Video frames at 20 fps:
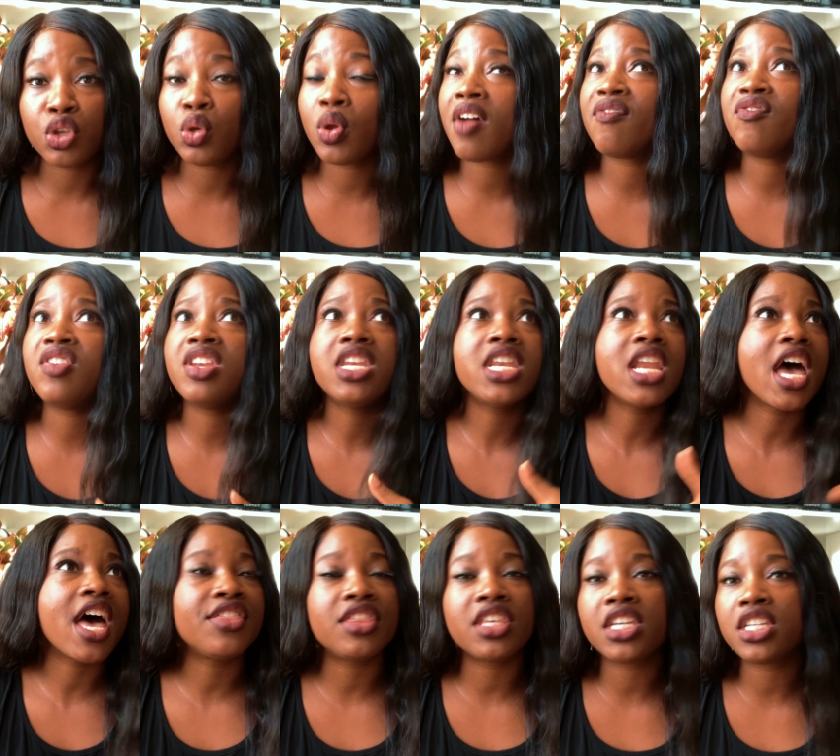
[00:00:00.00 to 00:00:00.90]
You have
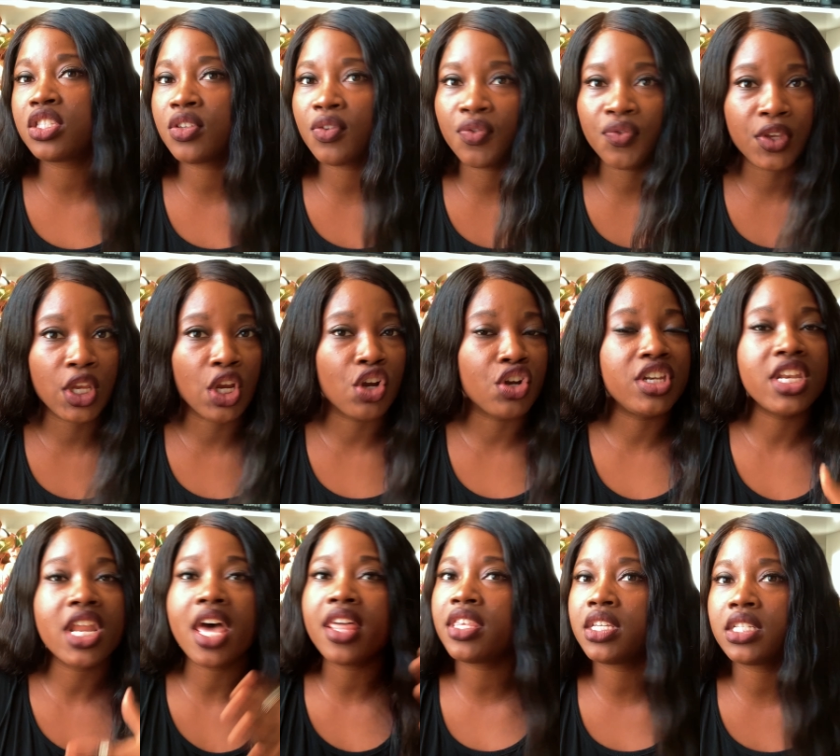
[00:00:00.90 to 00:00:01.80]
nothing to fear,
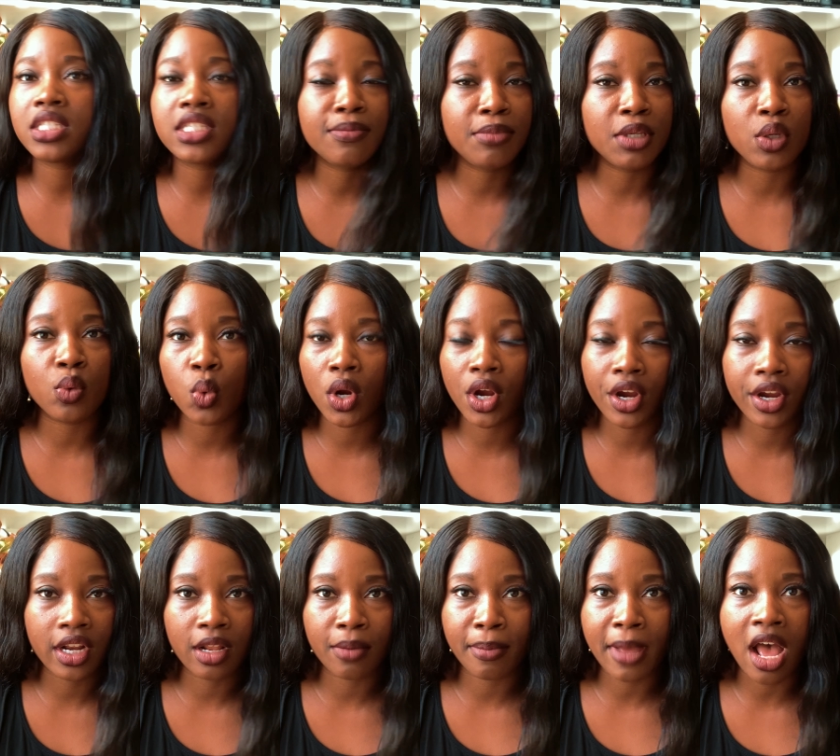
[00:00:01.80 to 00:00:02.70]
nothing to be
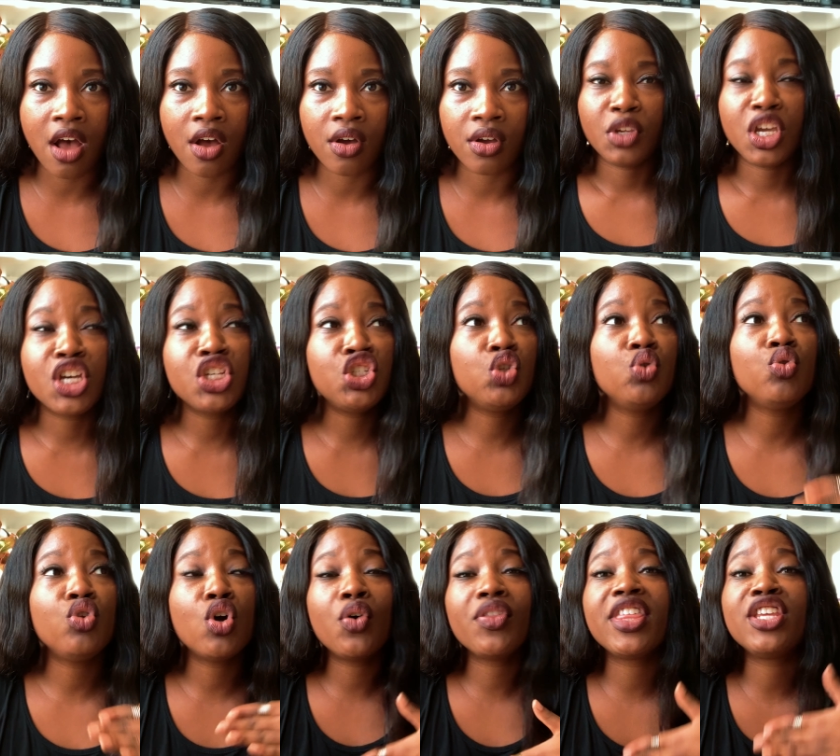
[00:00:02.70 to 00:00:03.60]
worried about, because you
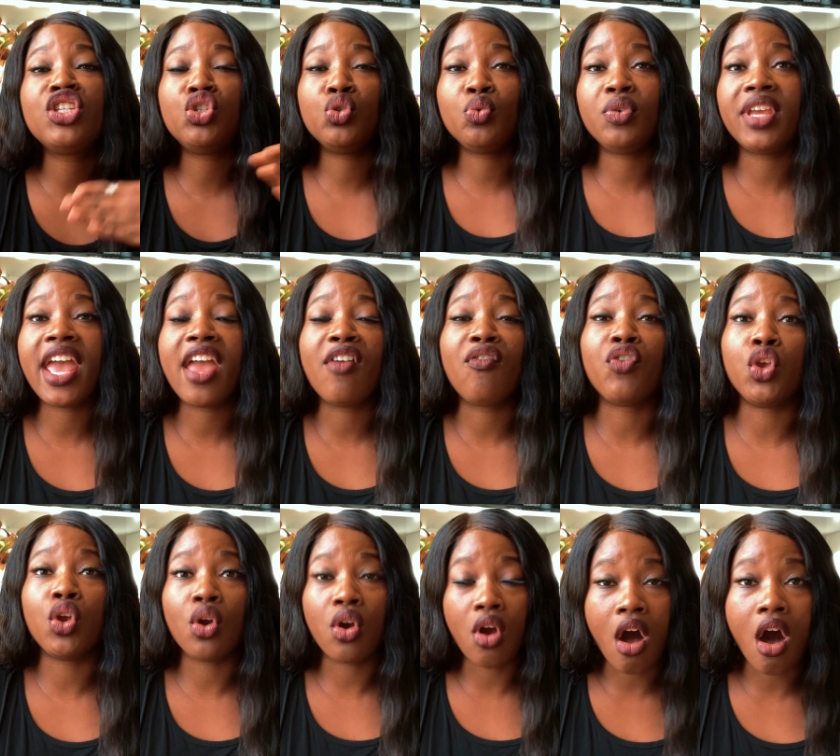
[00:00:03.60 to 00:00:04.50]
know that you gave
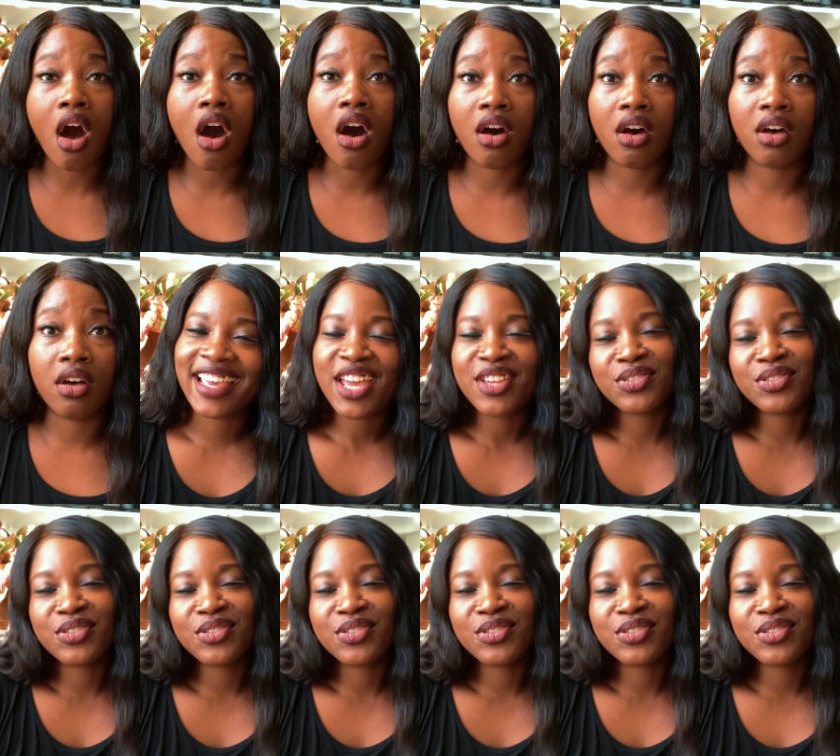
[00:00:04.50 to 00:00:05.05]
your all.